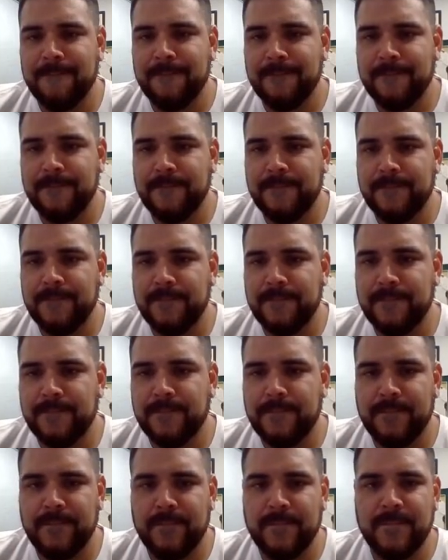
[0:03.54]

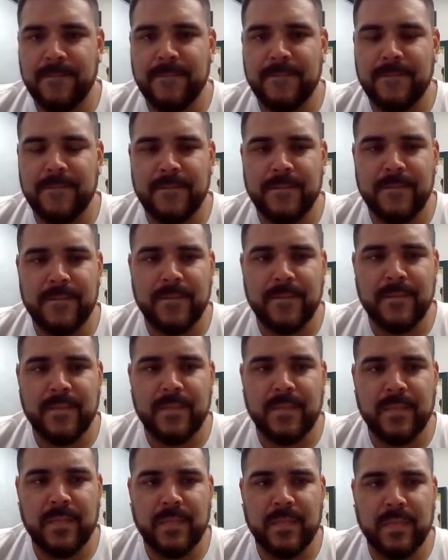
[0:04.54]

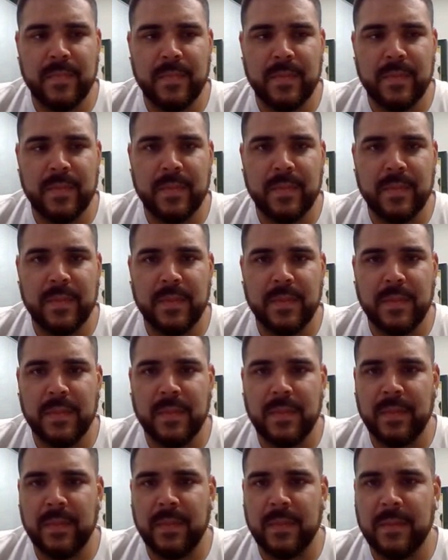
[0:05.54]

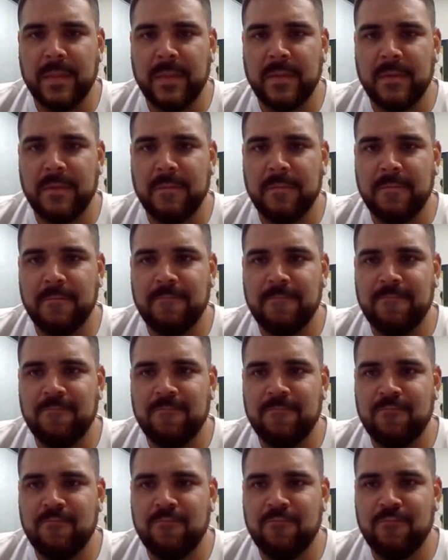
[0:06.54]

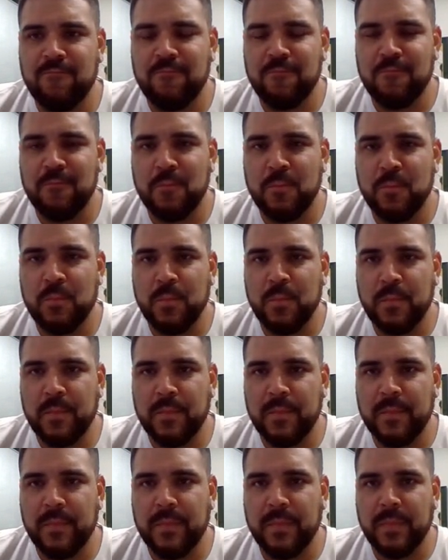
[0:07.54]

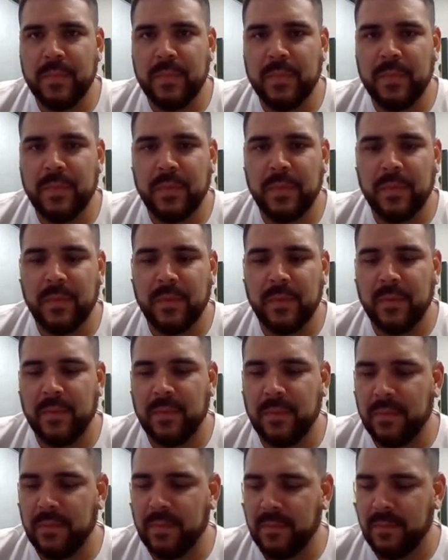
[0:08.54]

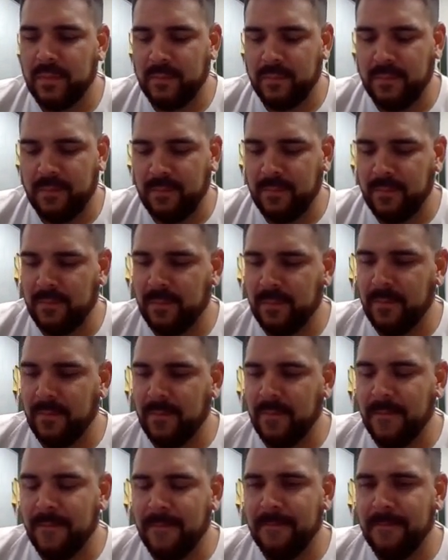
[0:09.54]
(not speaking)